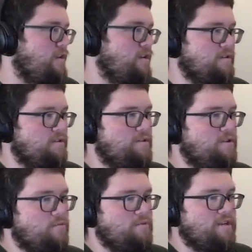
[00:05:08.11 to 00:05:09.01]
is
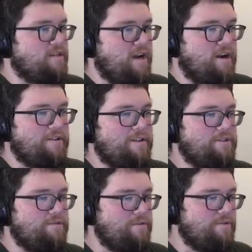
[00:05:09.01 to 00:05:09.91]
scoped entirely
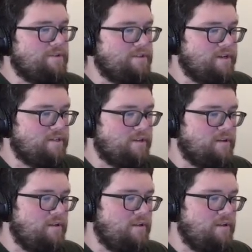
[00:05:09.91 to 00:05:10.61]
to your session.